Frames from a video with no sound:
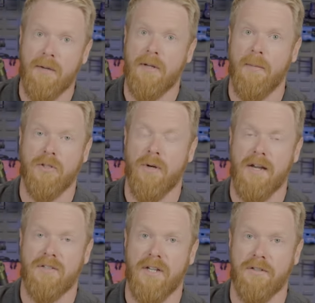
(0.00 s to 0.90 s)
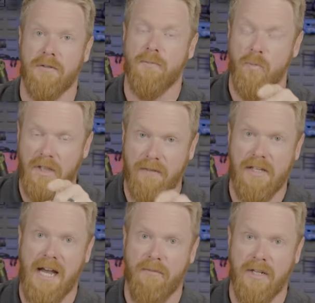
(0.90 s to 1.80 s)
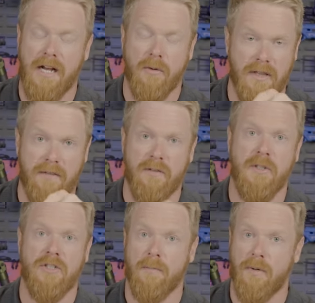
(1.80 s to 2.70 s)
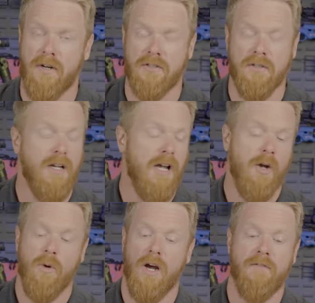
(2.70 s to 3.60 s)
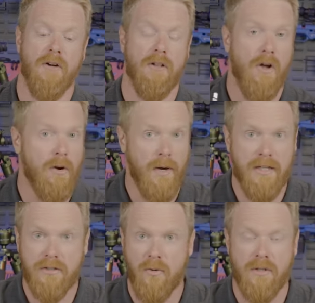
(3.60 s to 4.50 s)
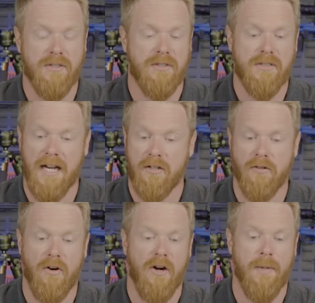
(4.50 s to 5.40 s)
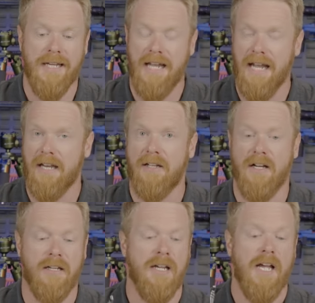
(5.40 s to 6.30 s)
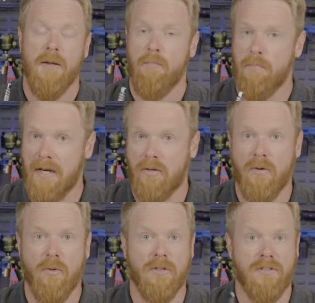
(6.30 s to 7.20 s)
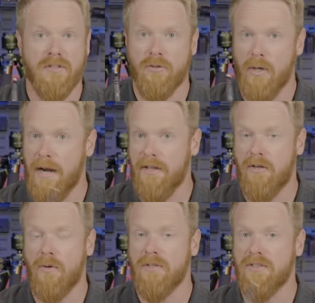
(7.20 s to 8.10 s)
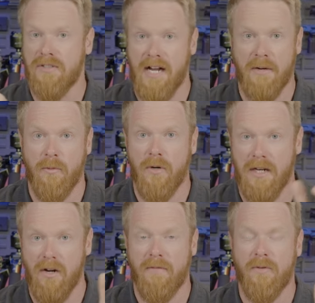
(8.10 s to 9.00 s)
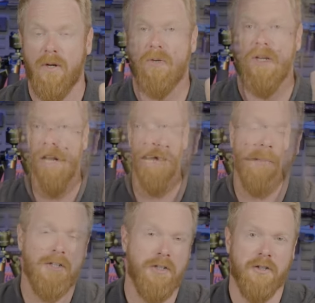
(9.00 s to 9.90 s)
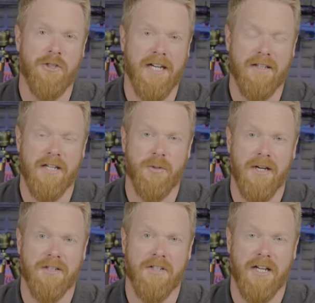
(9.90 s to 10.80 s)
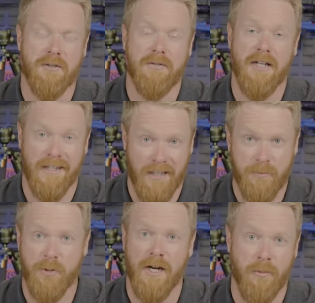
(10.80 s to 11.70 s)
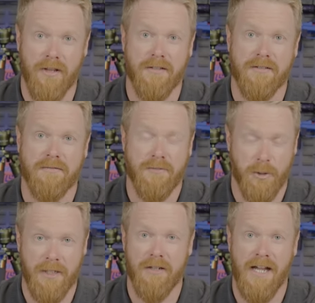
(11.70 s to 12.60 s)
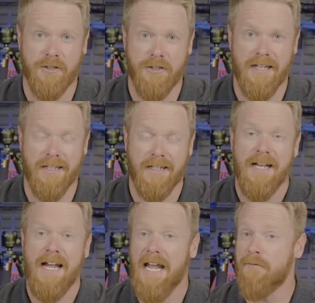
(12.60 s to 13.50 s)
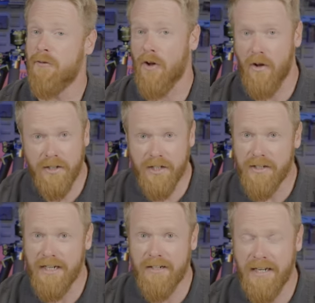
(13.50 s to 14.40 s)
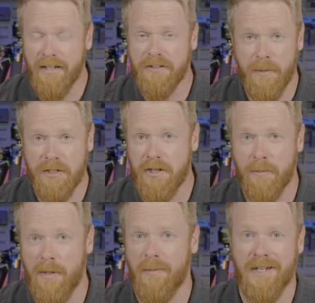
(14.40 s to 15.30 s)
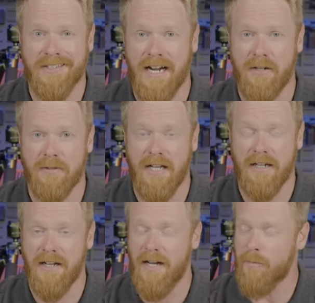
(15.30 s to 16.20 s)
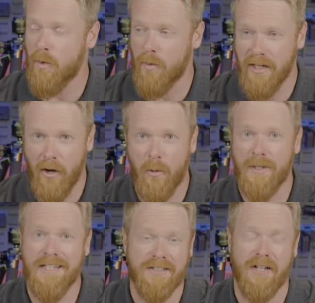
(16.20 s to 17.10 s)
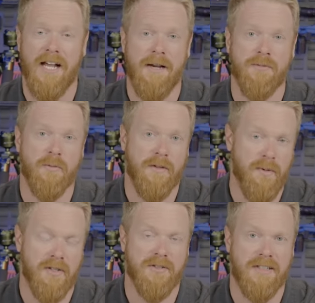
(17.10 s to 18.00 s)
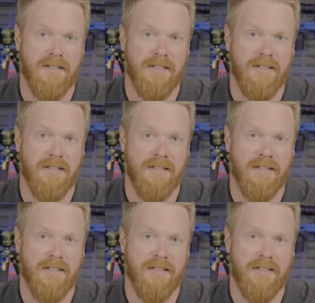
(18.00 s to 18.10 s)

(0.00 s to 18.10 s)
our upcoming training schedule we'd love to have you out we'd love to meet you in person we offer long range courses tactical carbine handgun medical courses, driving courses, on road and off road. So make sure you go check out that training schedule and come train with us. You'll be glad you did. And for all your gear needs, make sure you go to ParamountTactical.com where we only sell items that we've personally